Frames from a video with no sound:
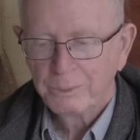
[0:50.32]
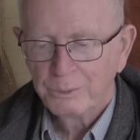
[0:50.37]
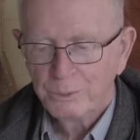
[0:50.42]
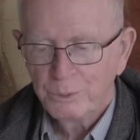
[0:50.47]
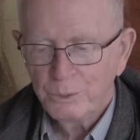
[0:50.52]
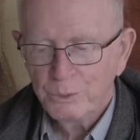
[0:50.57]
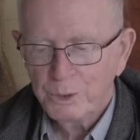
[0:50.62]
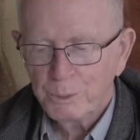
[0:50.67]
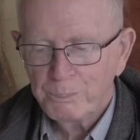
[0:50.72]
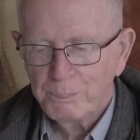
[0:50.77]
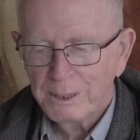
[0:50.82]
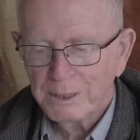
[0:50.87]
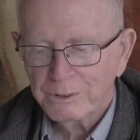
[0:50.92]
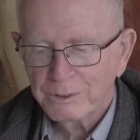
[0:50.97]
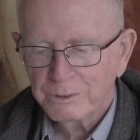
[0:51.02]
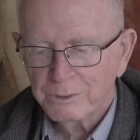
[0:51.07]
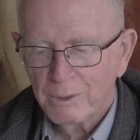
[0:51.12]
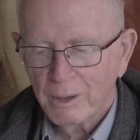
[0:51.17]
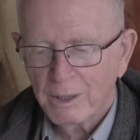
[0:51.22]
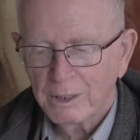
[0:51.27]
To the
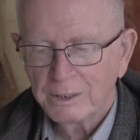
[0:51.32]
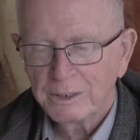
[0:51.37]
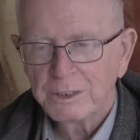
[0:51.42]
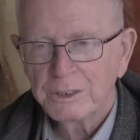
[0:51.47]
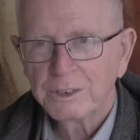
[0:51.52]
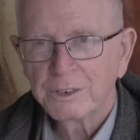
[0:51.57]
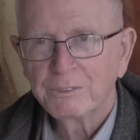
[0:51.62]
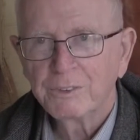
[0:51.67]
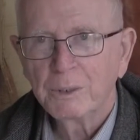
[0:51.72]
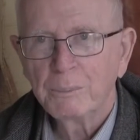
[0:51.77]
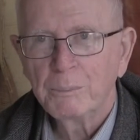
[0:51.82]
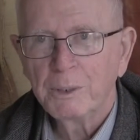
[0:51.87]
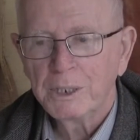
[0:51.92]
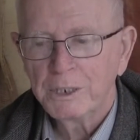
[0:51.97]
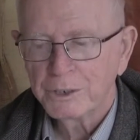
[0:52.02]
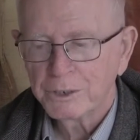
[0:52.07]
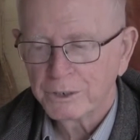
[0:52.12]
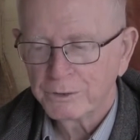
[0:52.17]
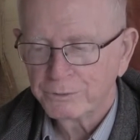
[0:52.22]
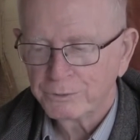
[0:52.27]
best knowledge of the
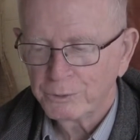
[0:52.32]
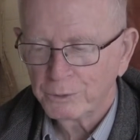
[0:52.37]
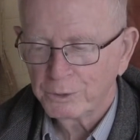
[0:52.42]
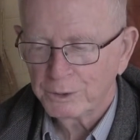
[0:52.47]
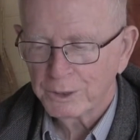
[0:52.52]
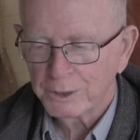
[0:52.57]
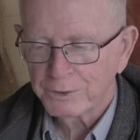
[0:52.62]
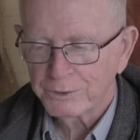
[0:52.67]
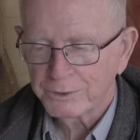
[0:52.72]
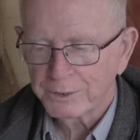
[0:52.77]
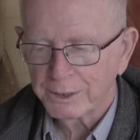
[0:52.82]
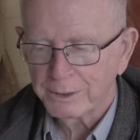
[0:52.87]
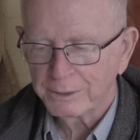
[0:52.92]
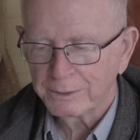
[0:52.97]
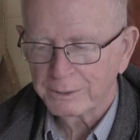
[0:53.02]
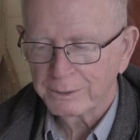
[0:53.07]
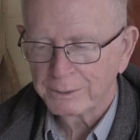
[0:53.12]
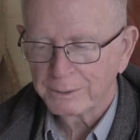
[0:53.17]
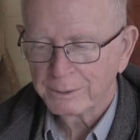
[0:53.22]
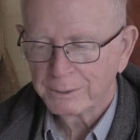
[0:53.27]
Marcia Forrest
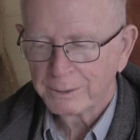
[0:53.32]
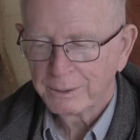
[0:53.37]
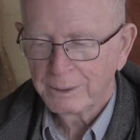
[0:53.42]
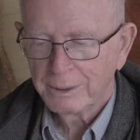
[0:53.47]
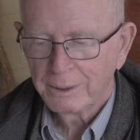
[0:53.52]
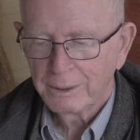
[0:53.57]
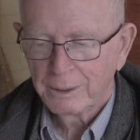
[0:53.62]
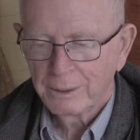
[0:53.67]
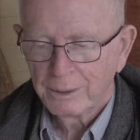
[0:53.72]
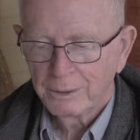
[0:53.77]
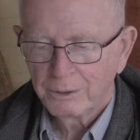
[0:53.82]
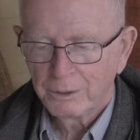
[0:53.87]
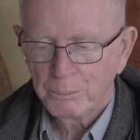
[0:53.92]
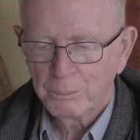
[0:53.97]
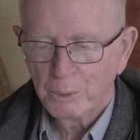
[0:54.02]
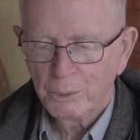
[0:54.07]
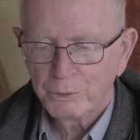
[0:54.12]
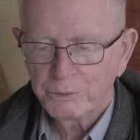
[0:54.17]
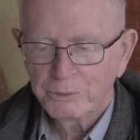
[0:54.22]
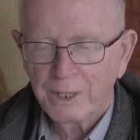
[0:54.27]
Centre,
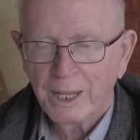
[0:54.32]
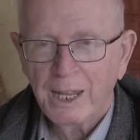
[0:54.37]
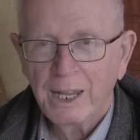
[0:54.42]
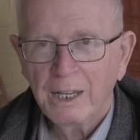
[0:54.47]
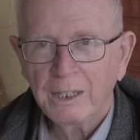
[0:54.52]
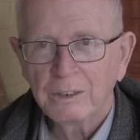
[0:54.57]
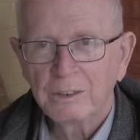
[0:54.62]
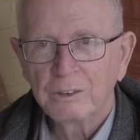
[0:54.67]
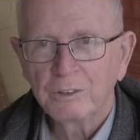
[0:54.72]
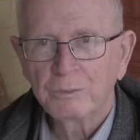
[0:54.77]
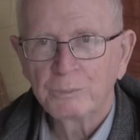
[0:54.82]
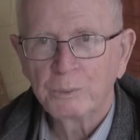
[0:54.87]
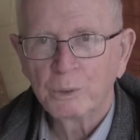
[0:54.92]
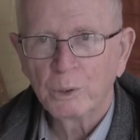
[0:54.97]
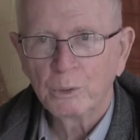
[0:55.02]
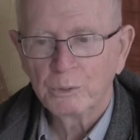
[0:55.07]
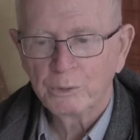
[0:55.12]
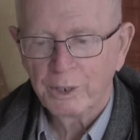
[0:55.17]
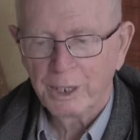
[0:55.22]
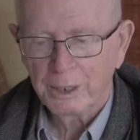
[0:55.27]
the most active
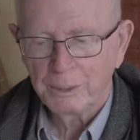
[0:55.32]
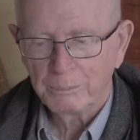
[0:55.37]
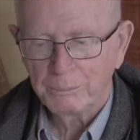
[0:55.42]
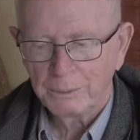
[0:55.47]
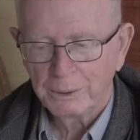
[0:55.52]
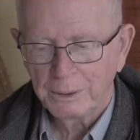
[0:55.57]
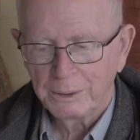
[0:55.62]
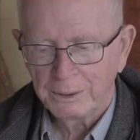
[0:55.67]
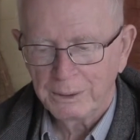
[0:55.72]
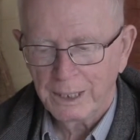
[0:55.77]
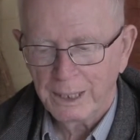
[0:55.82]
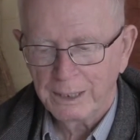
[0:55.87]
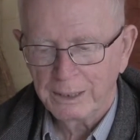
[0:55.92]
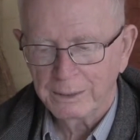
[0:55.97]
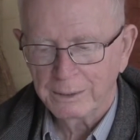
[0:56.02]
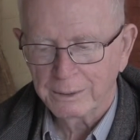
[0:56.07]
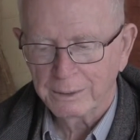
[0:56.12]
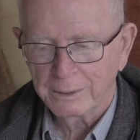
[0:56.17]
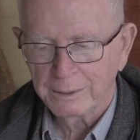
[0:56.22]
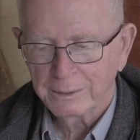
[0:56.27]
program in
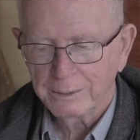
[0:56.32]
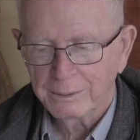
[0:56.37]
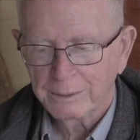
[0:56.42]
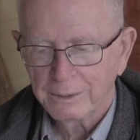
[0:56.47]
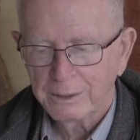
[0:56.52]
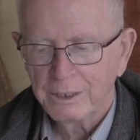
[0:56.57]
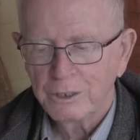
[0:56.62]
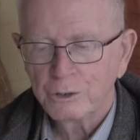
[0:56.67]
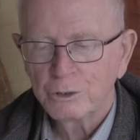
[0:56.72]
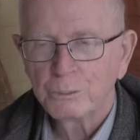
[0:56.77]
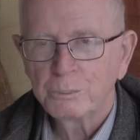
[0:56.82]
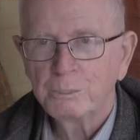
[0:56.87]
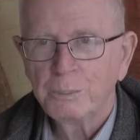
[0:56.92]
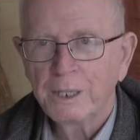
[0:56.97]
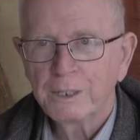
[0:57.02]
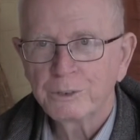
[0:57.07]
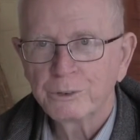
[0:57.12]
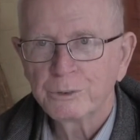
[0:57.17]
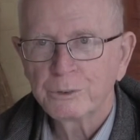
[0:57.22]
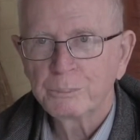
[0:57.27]
Canada is
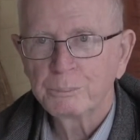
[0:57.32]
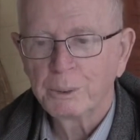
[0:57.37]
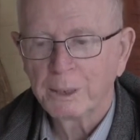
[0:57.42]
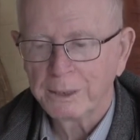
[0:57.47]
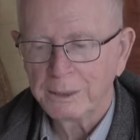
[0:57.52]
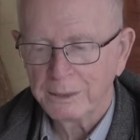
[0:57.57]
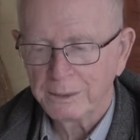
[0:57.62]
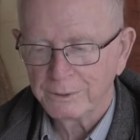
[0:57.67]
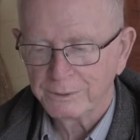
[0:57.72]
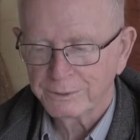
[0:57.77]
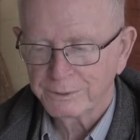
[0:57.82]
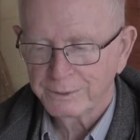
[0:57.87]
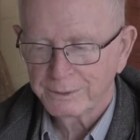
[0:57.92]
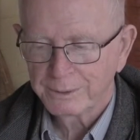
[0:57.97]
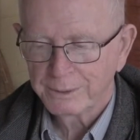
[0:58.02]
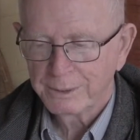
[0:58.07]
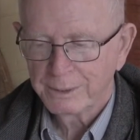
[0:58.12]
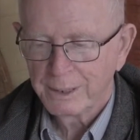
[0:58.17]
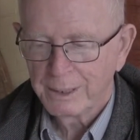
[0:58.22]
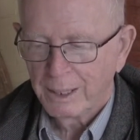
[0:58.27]
Best
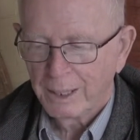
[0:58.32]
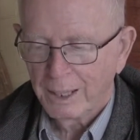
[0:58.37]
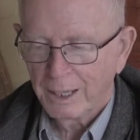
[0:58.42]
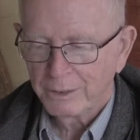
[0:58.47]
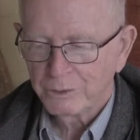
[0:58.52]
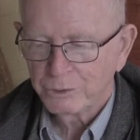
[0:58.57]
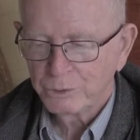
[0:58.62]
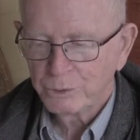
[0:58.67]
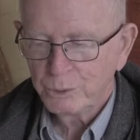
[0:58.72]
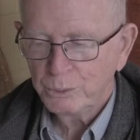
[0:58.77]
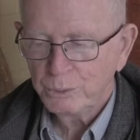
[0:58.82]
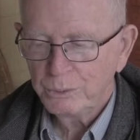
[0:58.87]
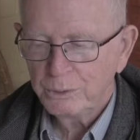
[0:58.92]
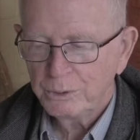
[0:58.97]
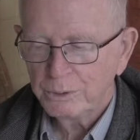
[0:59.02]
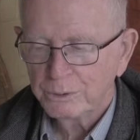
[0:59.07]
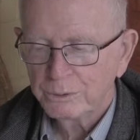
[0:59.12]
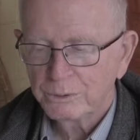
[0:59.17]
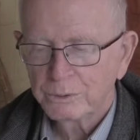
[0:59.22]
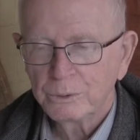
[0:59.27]
Buddies, a
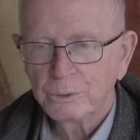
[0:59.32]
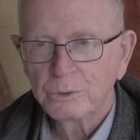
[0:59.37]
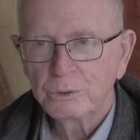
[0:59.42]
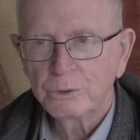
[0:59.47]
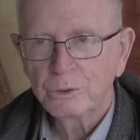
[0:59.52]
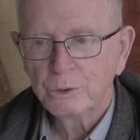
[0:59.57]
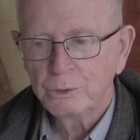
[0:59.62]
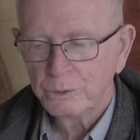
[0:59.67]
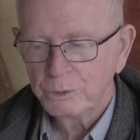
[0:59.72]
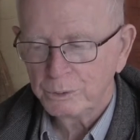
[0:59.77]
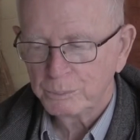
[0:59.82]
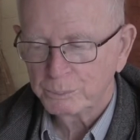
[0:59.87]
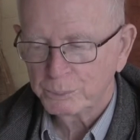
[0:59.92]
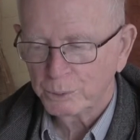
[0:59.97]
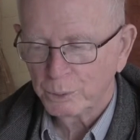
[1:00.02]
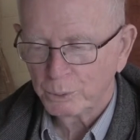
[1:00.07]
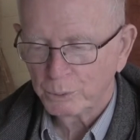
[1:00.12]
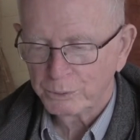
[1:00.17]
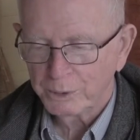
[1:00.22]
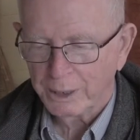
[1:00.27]
student-to-student
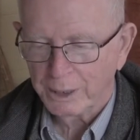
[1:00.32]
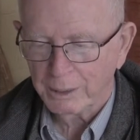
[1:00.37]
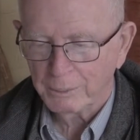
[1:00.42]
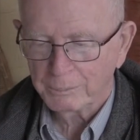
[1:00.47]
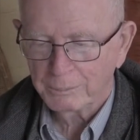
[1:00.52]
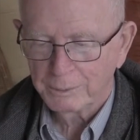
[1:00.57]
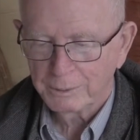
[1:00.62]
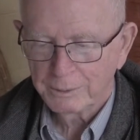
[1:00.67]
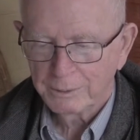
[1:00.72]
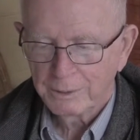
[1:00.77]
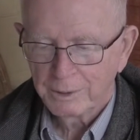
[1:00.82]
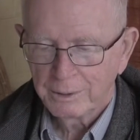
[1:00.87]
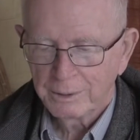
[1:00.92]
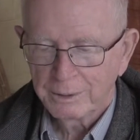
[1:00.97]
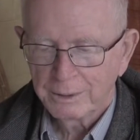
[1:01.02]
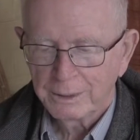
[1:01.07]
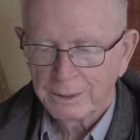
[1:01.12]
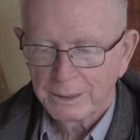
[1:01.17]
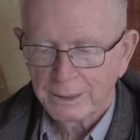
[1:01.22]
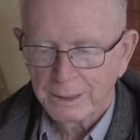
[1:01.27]
program
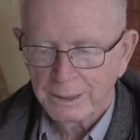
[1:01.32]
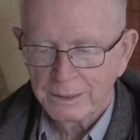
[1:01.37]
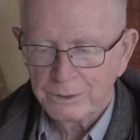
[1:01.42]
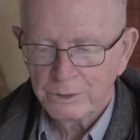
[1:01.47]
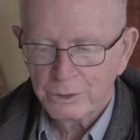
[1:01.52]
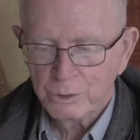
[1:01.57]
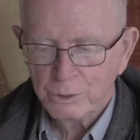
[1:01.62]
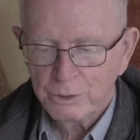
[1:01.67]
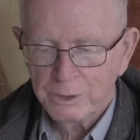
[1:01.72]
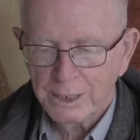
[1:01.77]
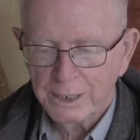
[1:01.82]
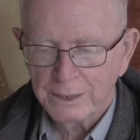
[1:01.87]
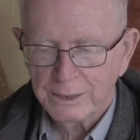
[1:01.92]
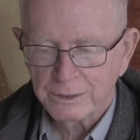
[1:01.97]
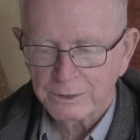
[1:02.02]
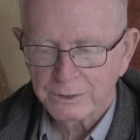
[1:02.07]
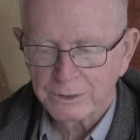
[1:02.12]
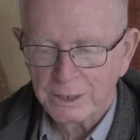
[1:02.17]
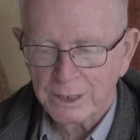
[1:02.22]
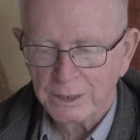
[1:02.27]
in the
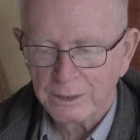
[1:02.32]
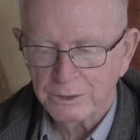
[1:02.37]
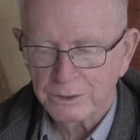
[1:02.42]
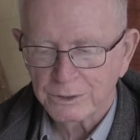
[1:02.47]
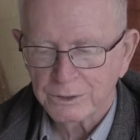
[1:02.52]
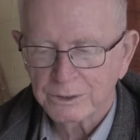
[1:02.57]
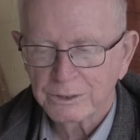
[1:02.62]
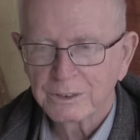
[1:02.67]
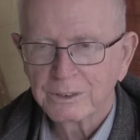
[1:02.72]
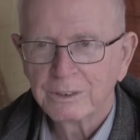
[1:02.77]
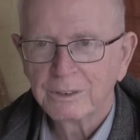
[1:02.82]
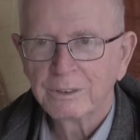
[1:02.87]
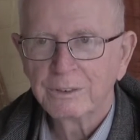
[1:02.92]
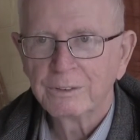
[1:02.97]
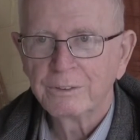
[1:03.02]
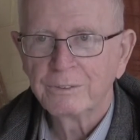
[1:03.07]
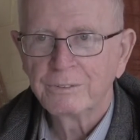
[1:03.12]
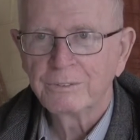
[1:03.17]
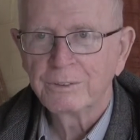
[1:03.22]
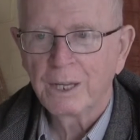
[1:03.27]
United States
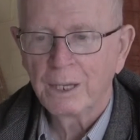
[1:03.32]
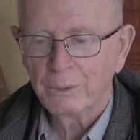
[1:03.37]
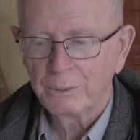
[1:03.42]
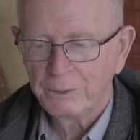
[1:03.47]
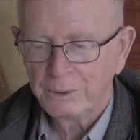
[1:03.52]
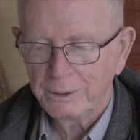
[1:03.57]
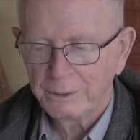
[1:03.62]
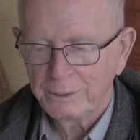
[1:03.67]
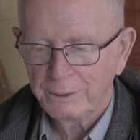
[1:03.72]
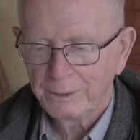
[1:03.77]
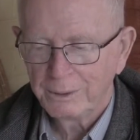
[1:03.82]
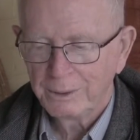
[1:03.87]
founded